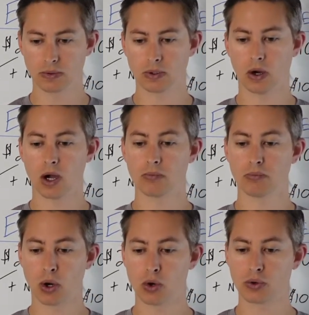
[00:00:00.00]
on
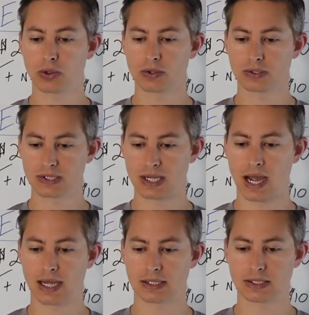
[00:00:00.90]
both
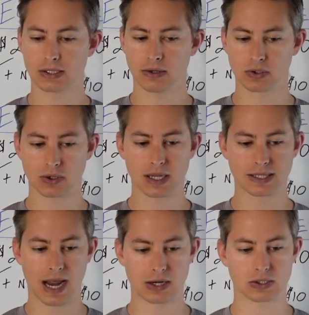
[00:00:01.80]
sides of the
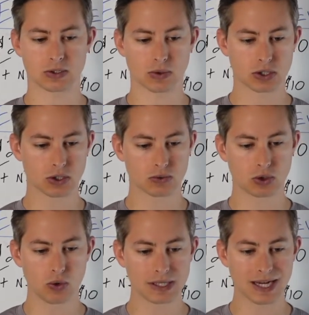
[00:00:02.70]
transaction. So we're going to show
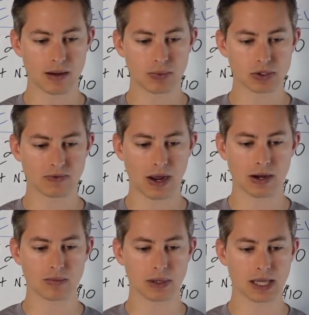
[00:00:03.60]
2 examples of how it
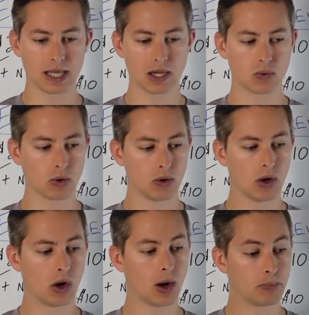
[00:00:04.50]
can be equal
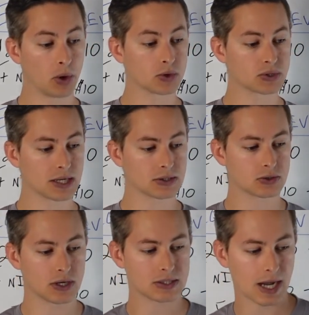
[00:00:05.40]
on both sides of the
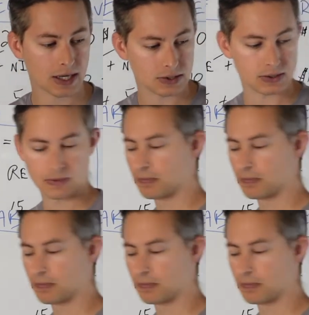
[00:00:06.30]
transactions.